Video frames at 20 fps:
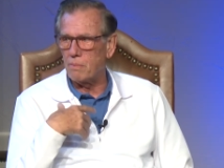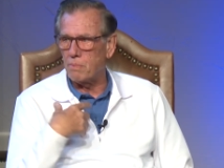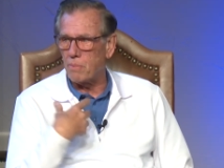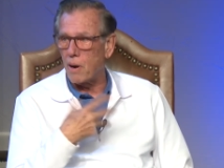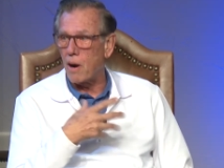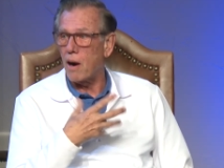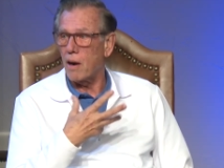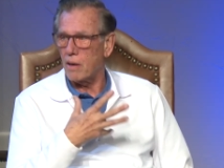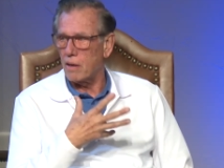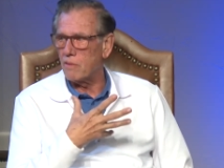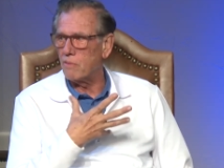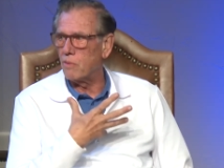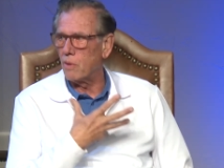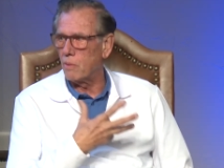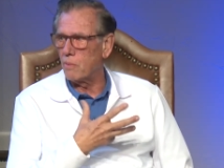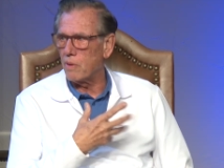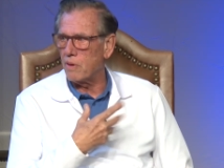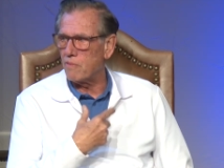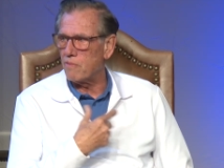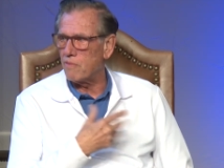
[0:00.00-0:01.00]
part of
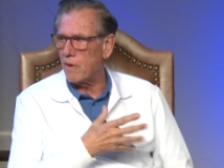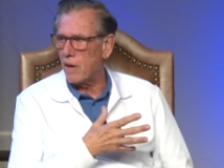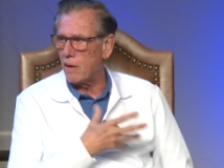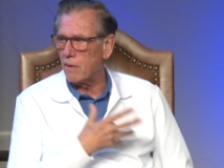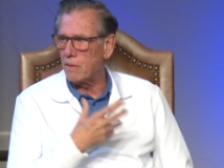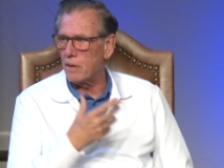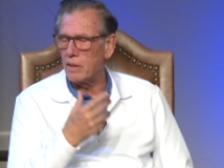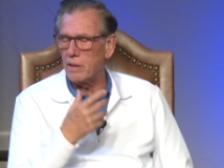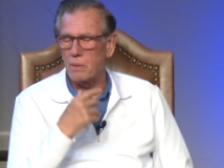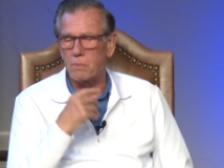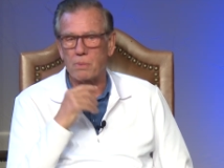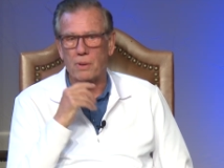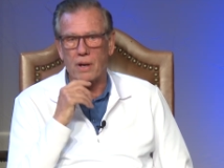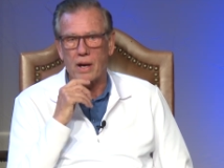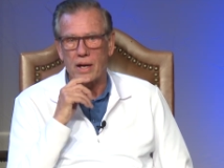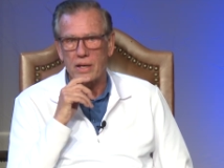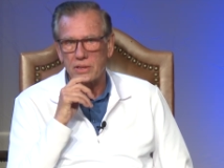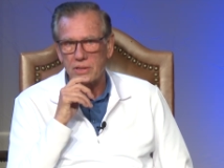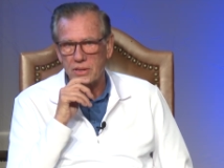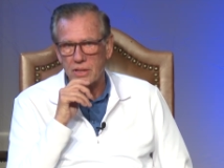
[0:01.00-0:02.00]
what we found in the
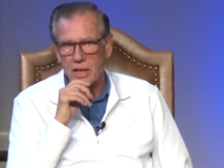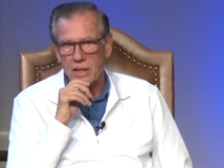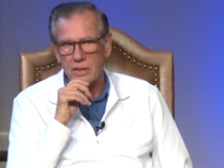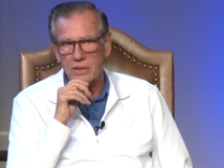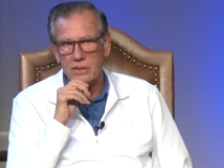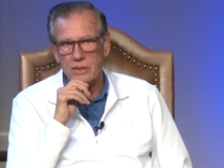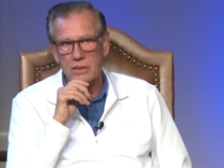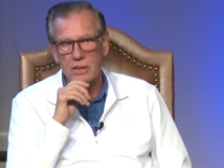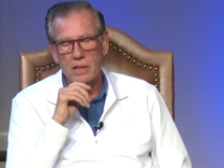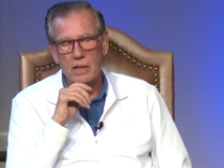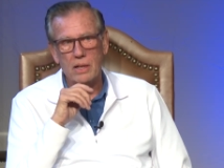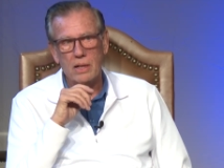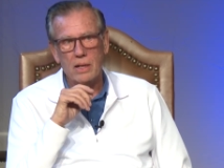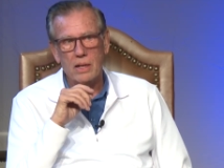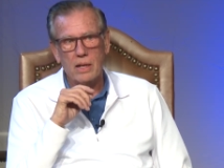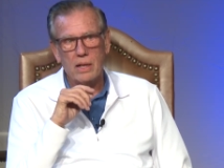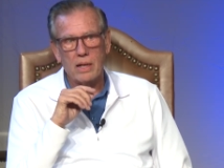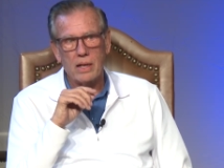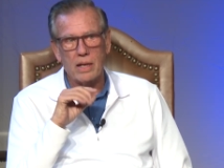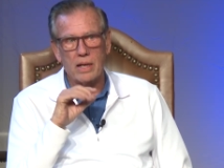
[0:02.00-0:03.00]
process,
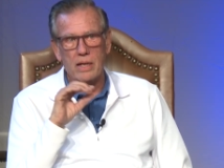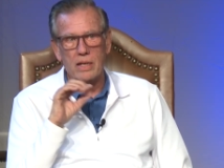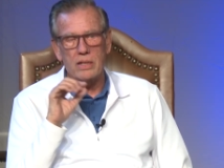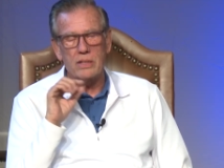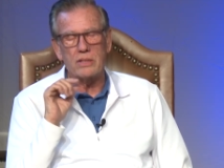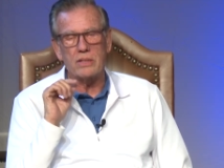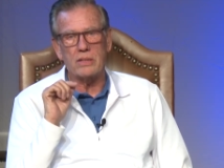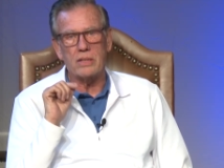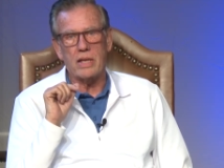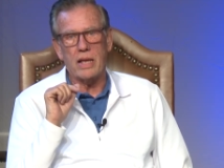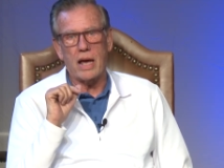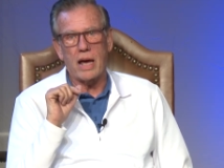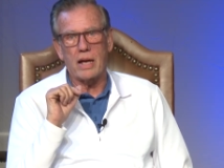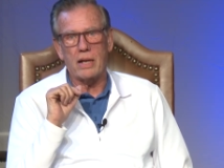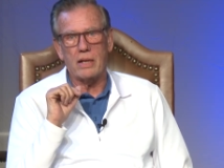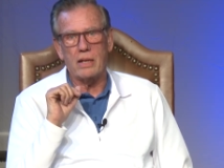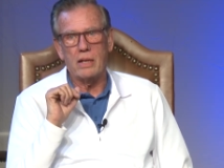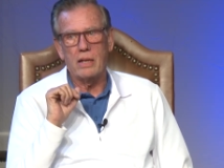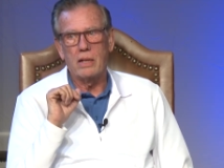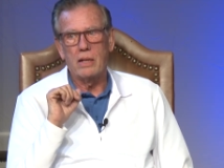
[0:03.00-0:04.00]
is
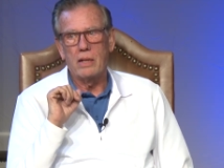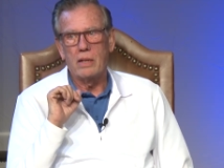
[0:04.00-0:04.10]
that